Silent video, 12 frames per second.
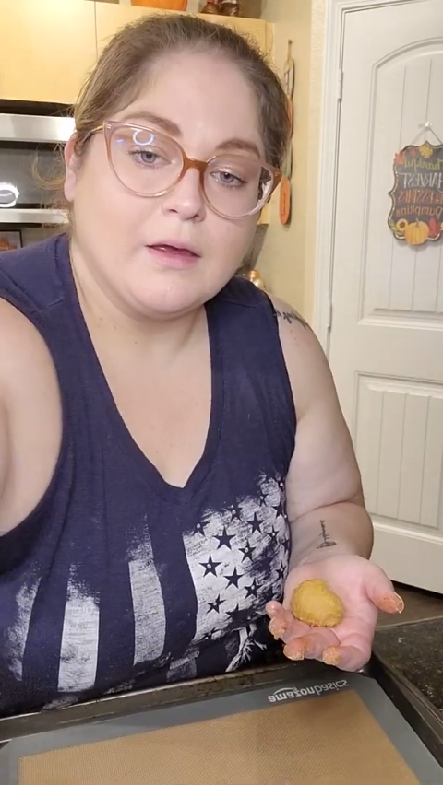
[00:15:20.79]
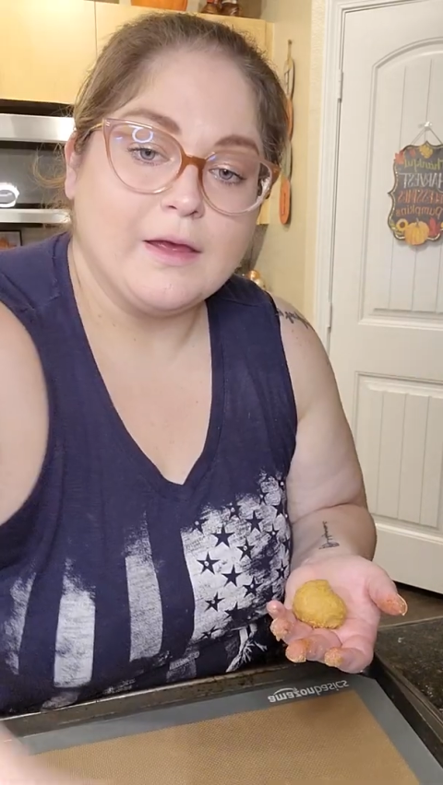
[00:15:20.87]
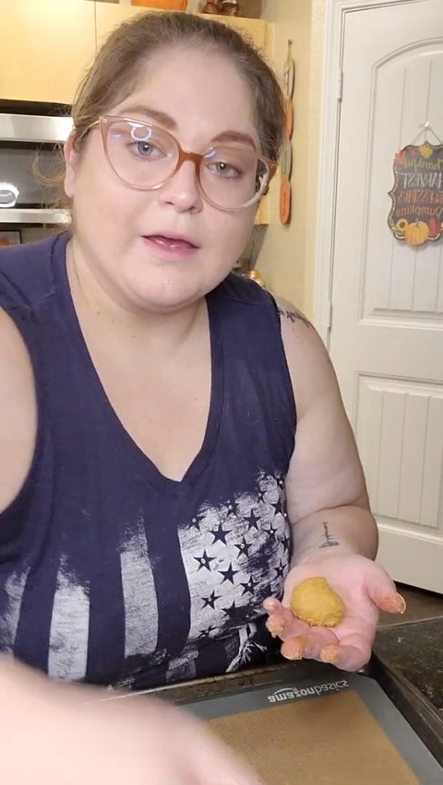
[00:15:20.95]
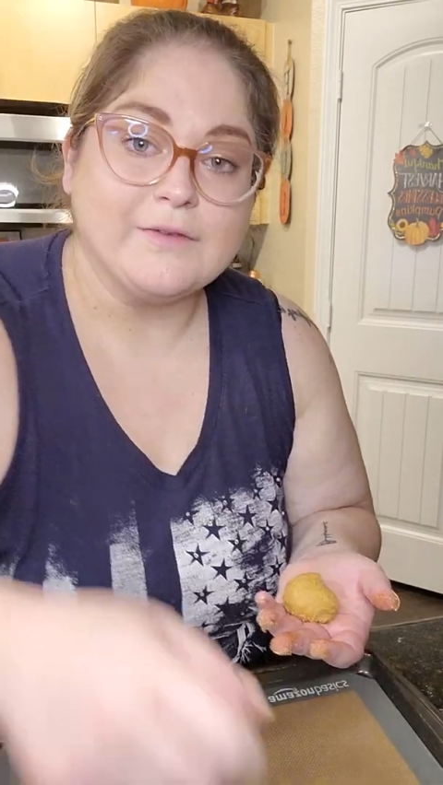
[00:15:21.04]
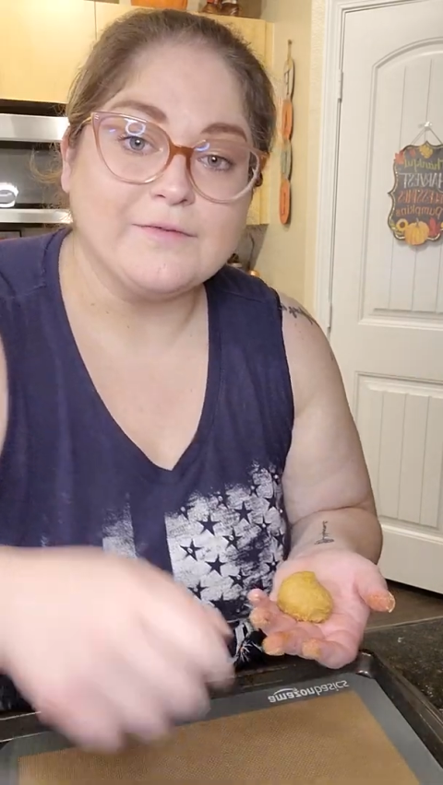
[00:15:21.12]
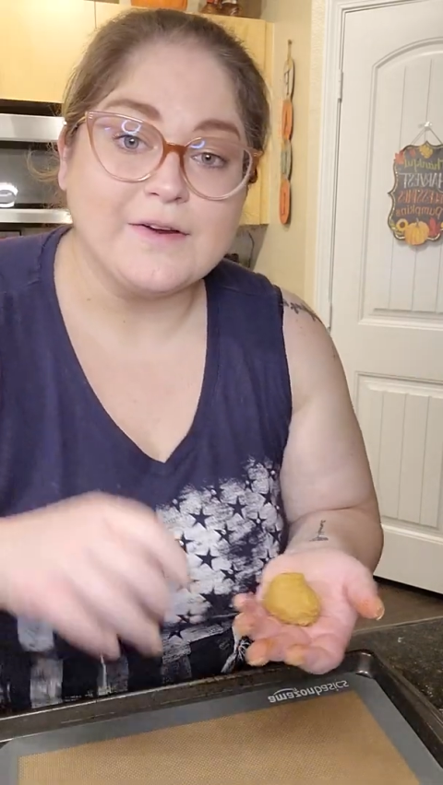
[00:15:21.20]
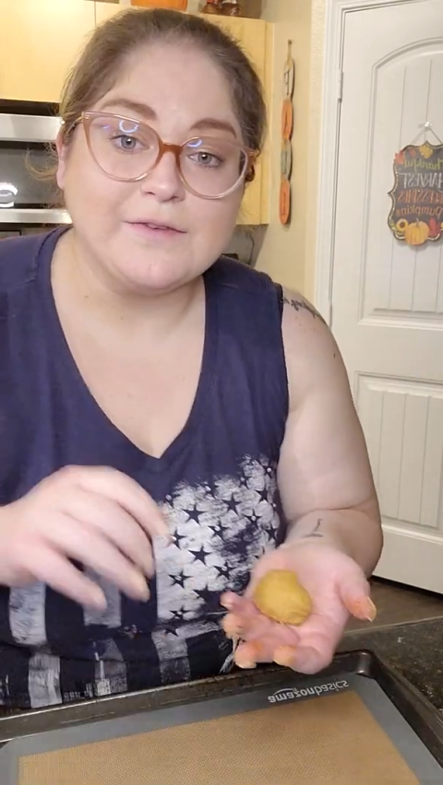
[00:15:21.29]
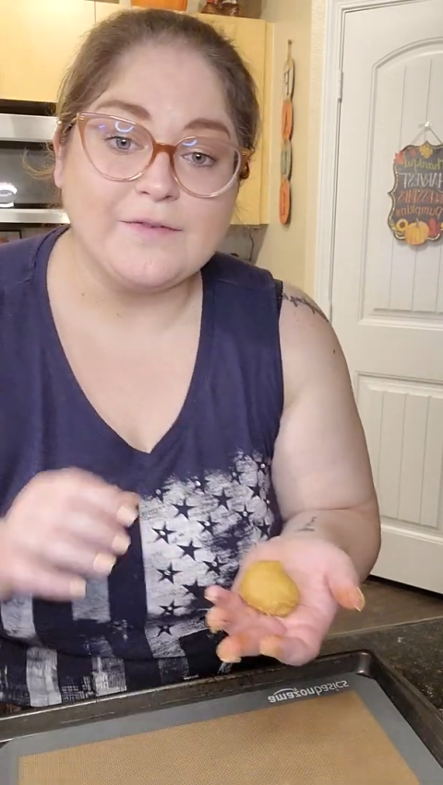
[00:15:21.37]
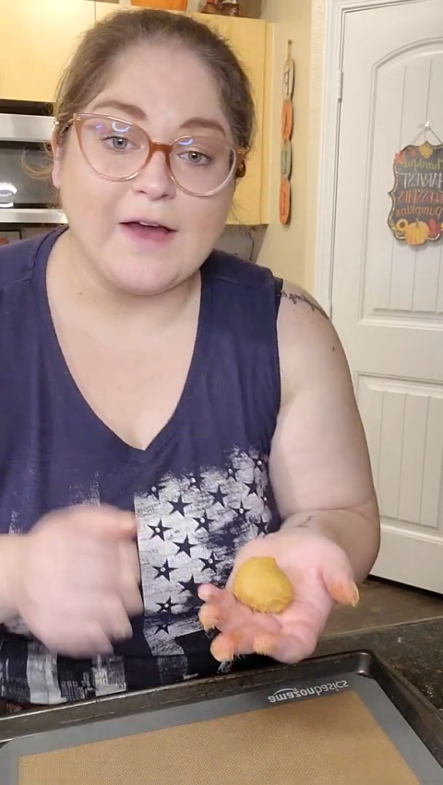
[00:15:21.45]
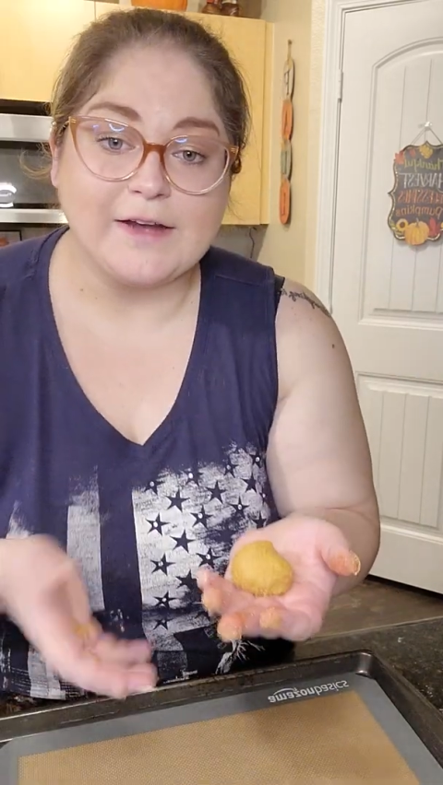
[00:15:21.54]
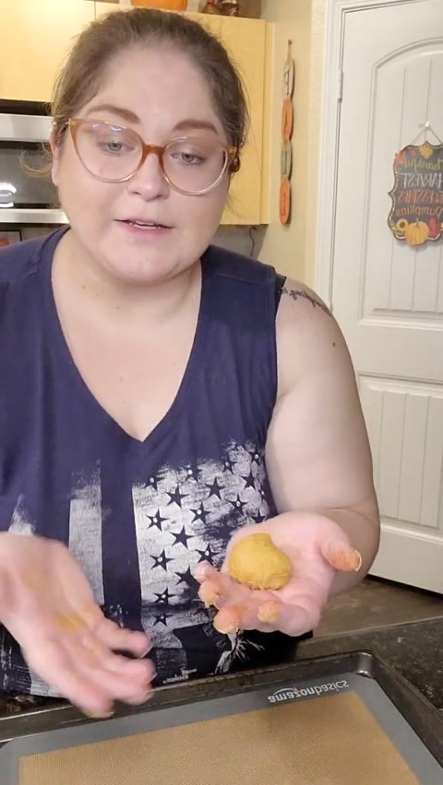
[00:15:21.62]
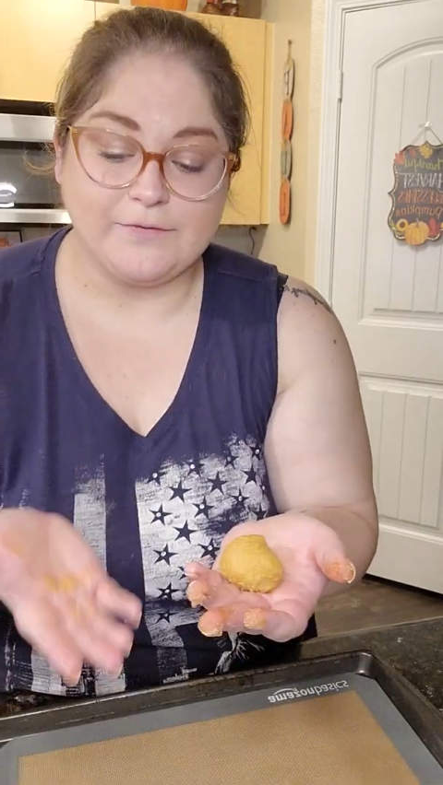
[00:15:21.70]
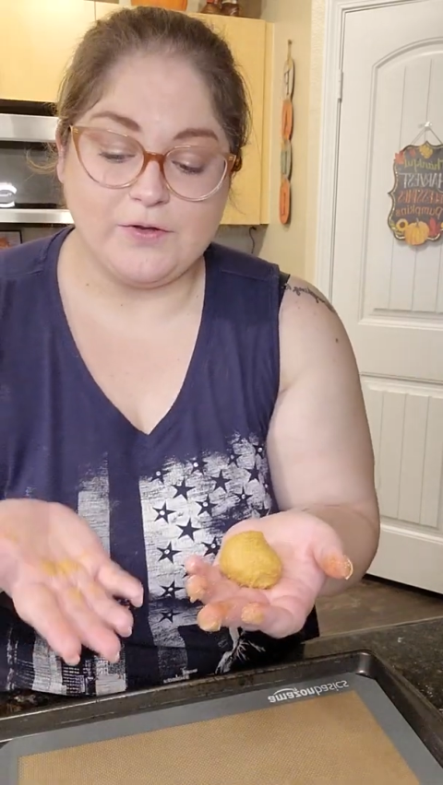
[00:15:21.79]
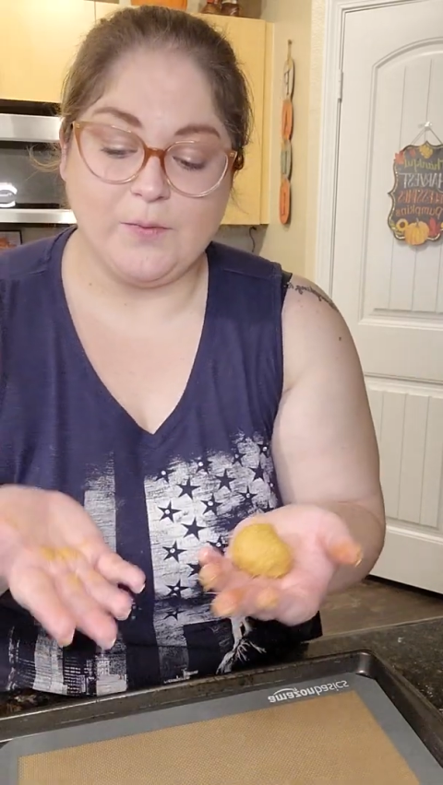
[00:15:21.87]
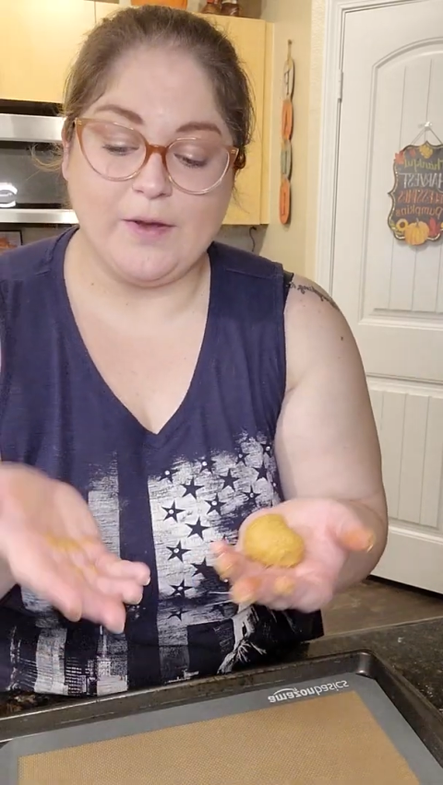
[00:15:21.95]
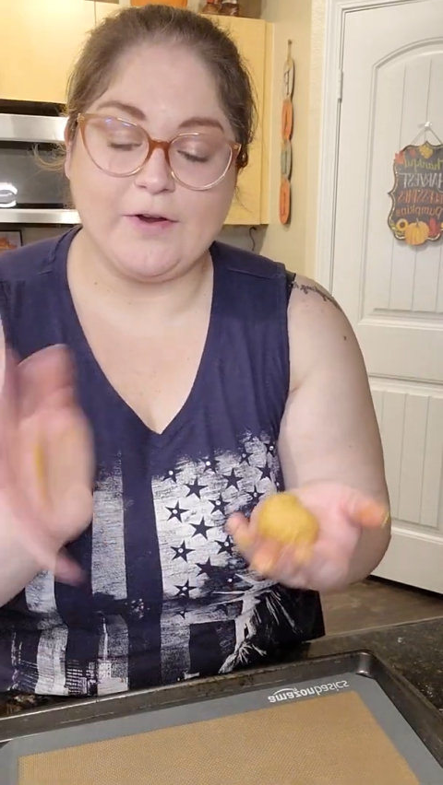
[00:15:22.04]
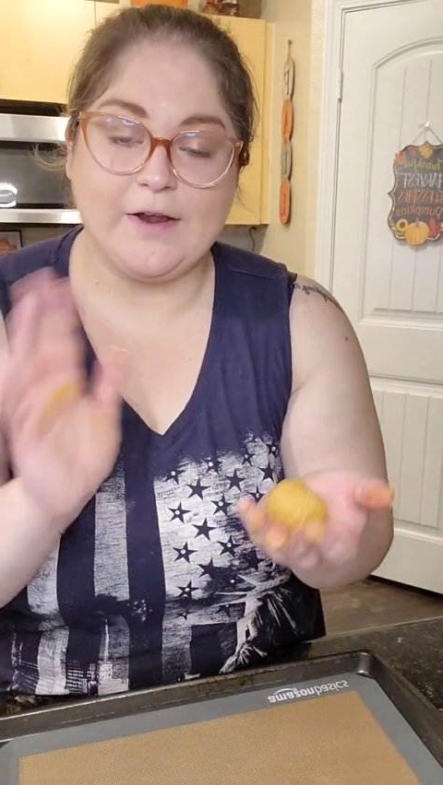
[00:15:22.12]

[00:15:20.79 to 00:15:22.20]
And fun fact, if you wet your